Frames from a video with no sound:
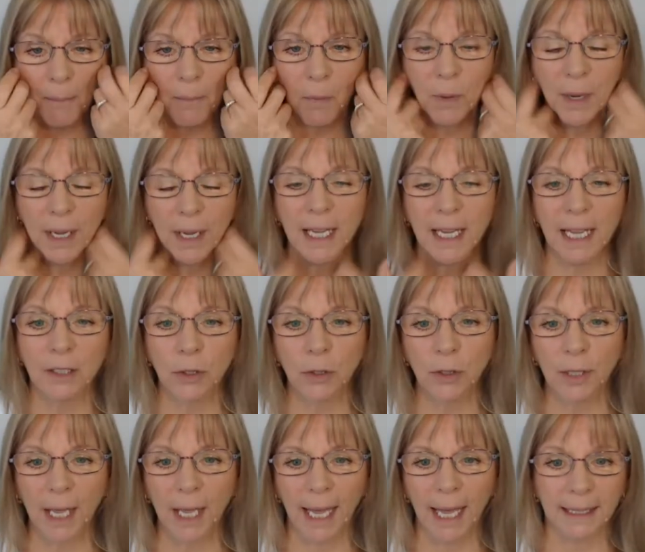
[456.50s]
We can look
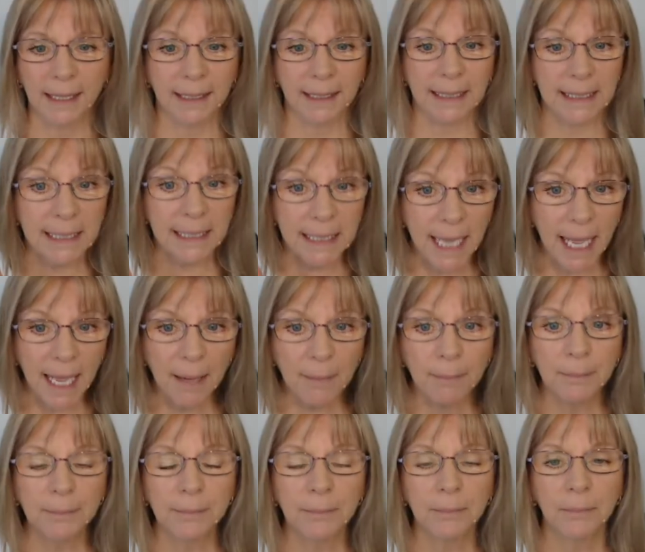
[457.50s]
at the
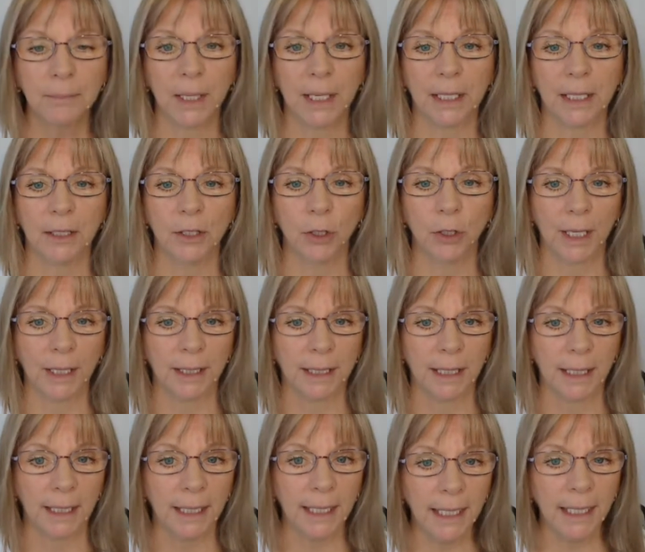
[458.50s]
stem, we can look at the
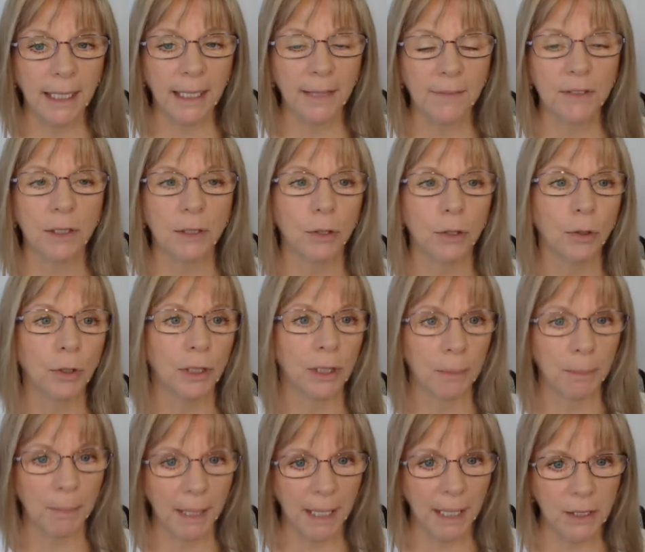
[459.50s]
leaves and look at
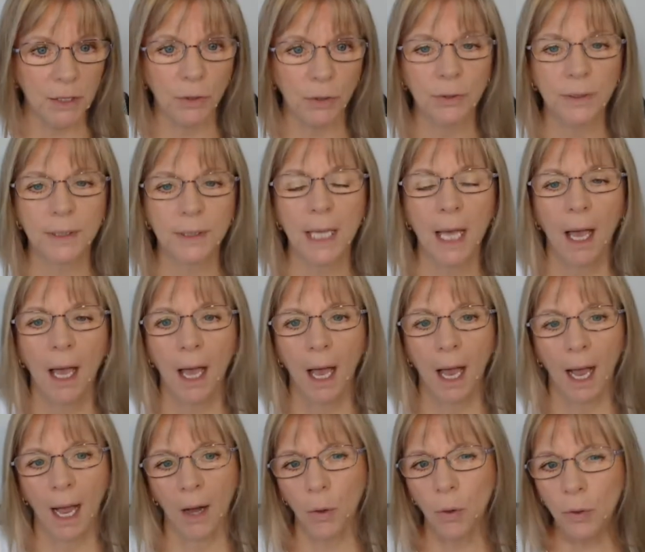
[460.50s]
the petals,
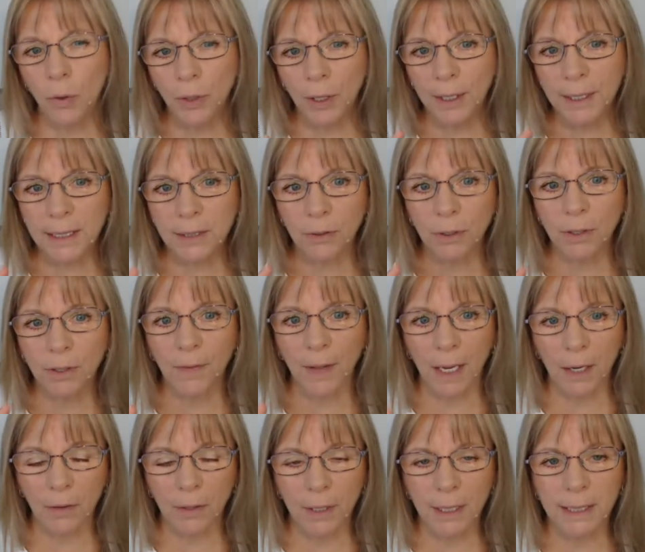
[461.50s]
all those sort of
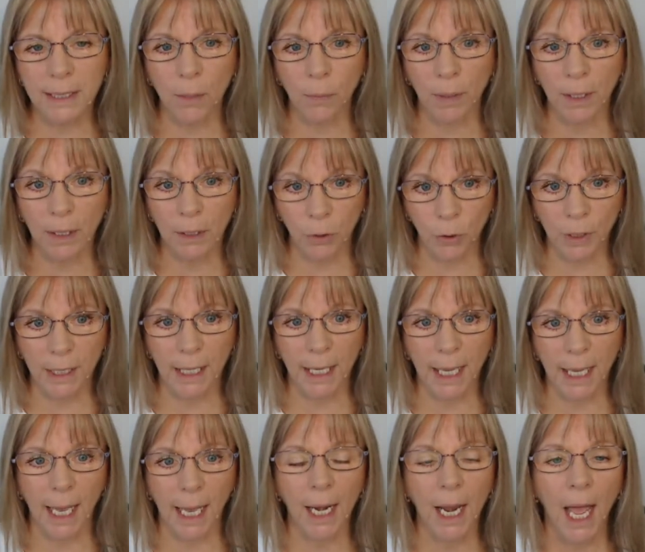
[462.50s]
areas that we're looking
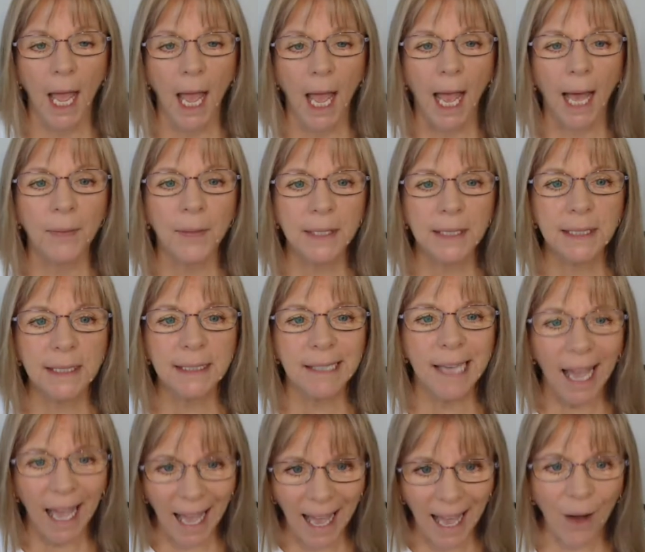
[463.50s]
at. And this is
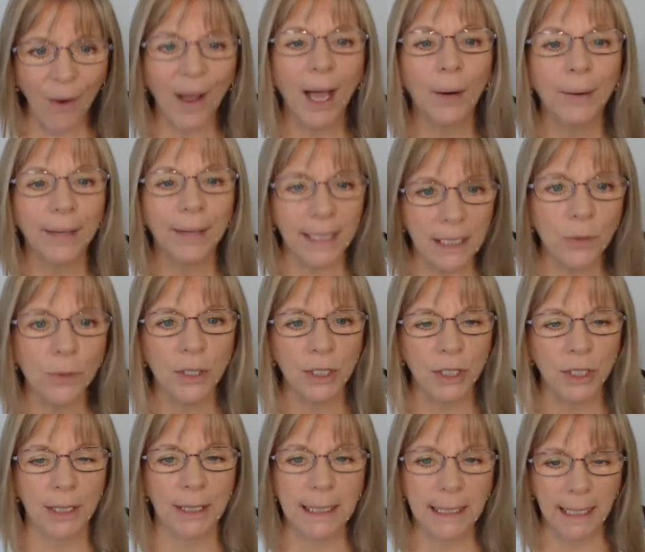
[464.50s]
how our
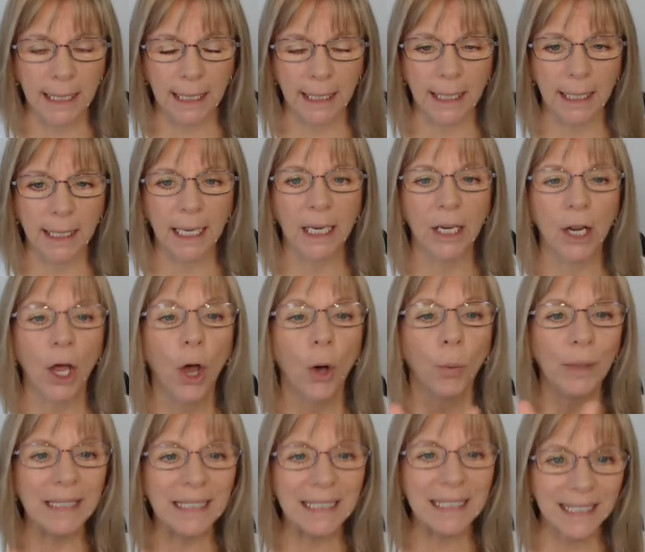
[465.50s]
intuition is kicking in.
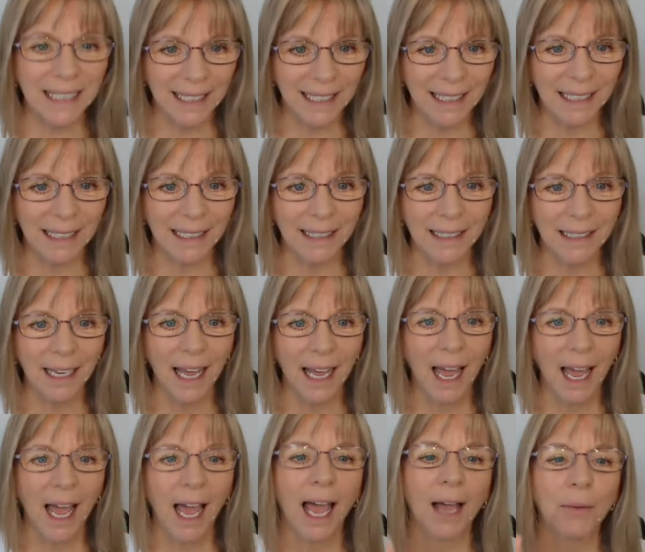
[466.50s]
We're seeing it,
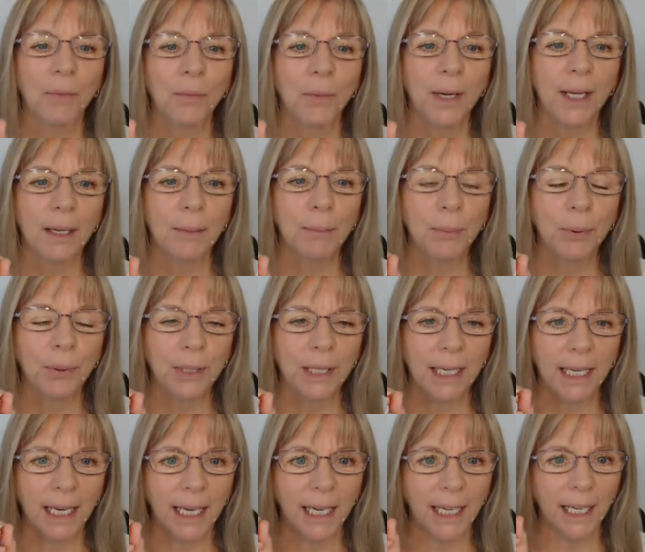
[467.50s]
and we're
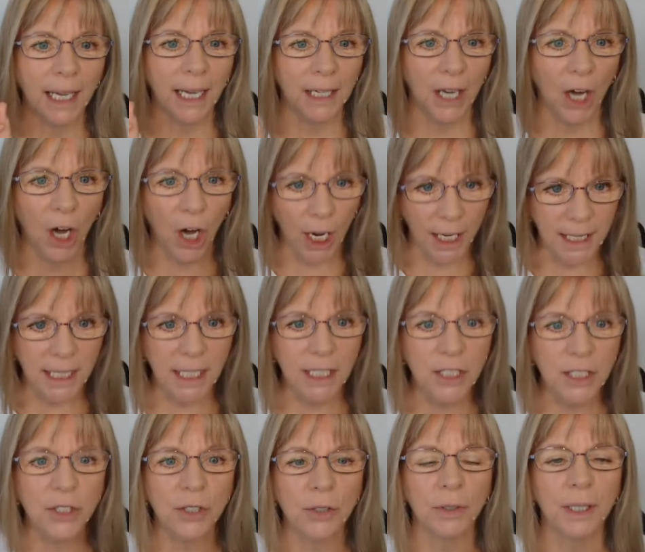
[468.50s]
putting an idea
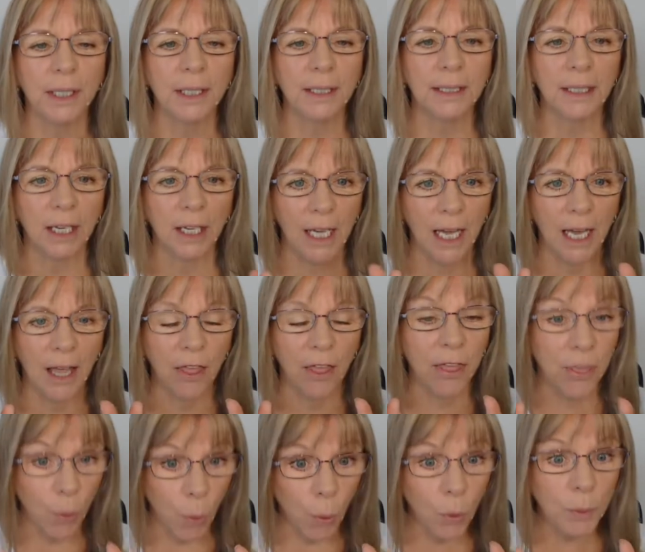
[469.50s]
to it, like a
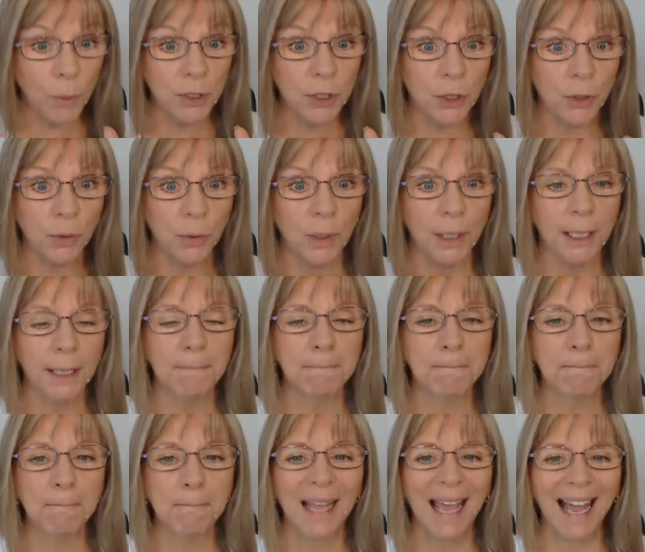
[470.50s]
thought to it,
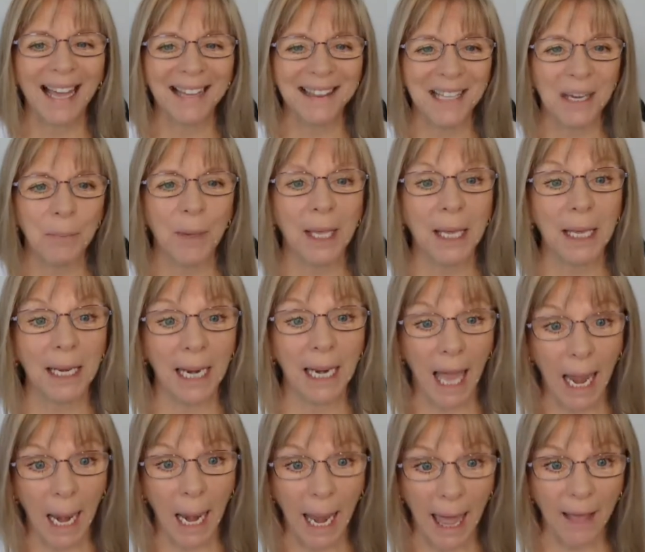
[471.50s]
and then we can
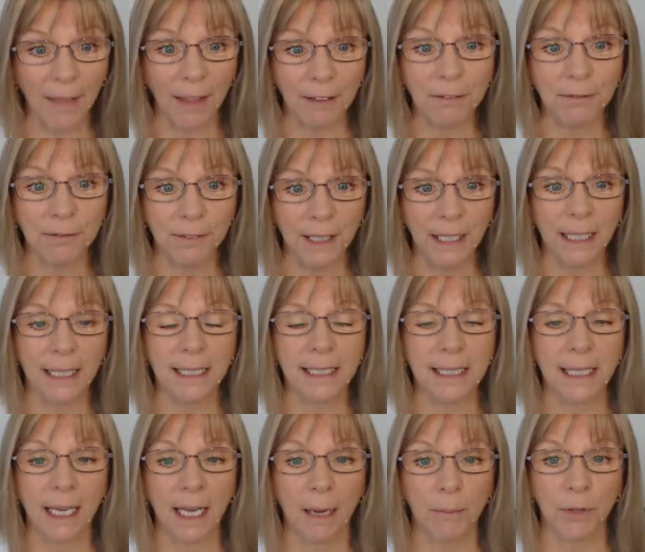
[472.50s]
allow that feeling
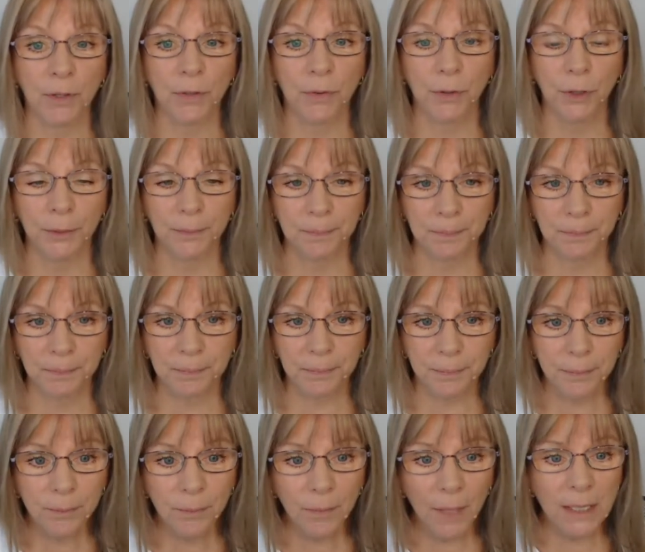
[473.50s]
to come through.
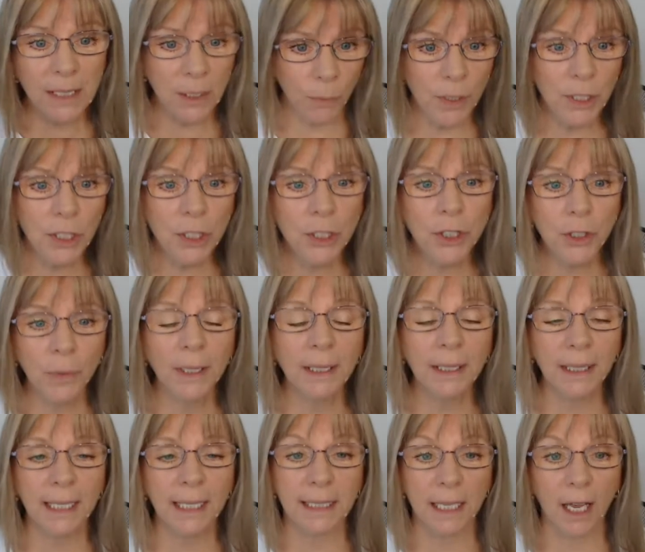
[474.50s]
So when you're doing
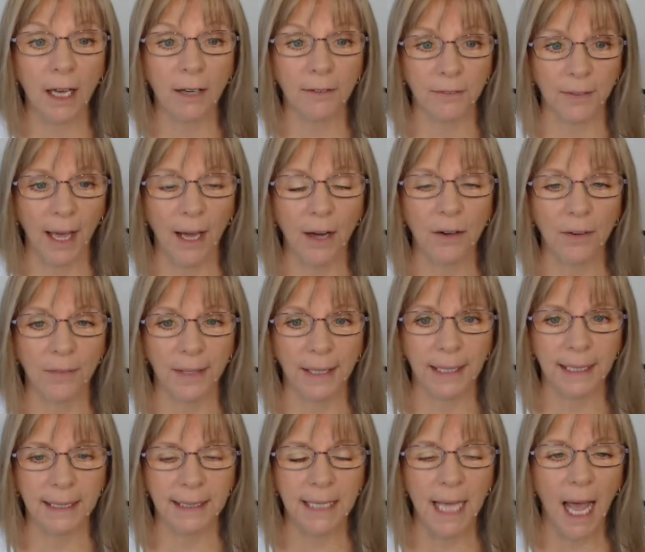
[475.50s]
these live flower
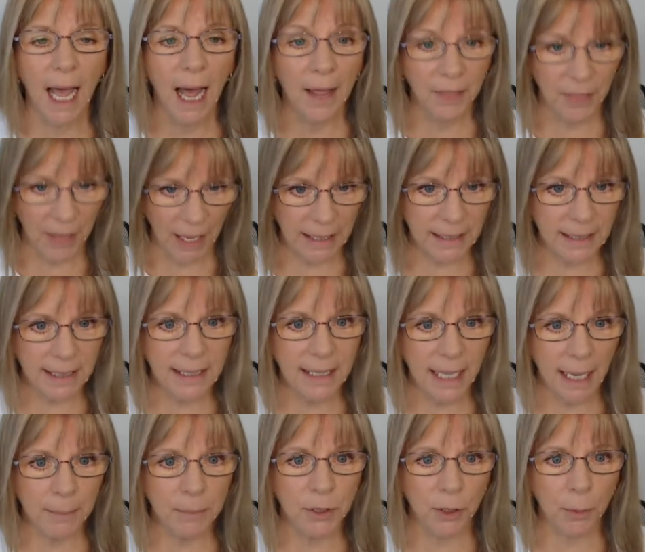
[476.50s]
readings, that's the
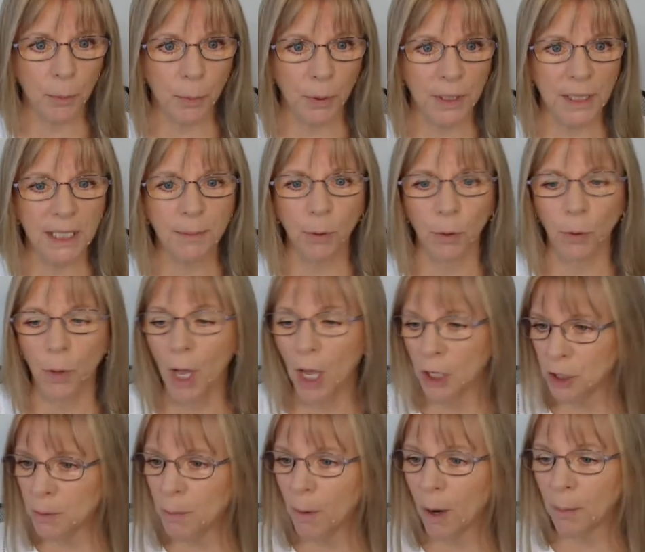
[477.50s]
same sort of principle.
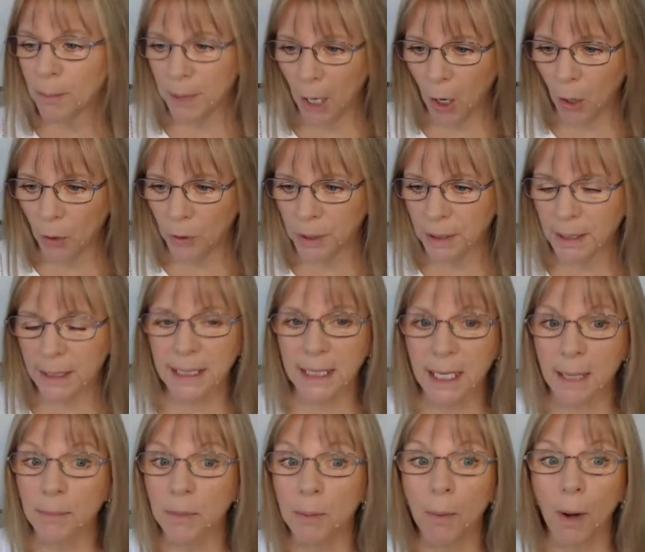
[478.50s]
You might be holding the
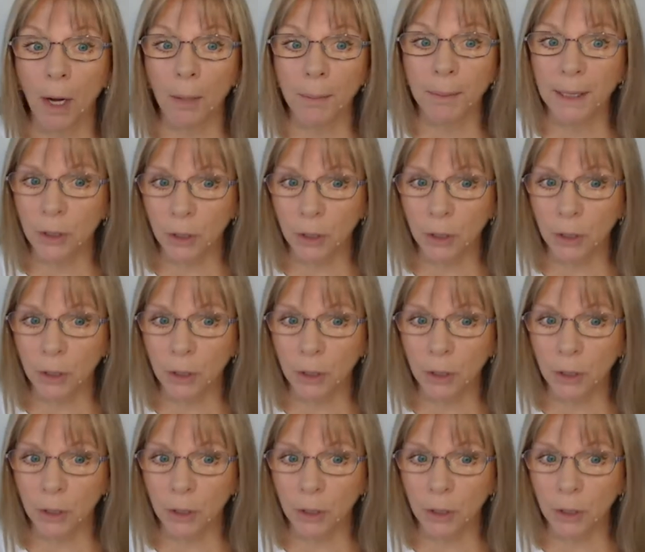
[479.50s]
stem, you might be